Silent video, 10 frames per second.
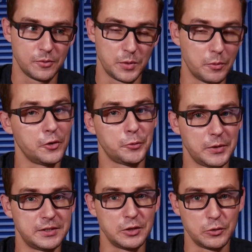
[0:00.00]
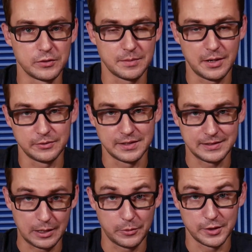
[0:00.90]
won't read the news about the
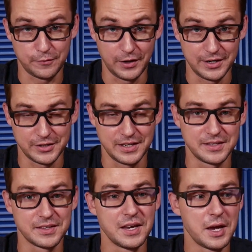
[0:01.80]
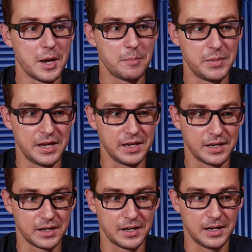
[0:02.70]
Star Wars franchise
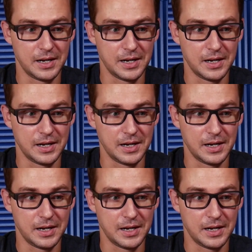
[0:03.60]
being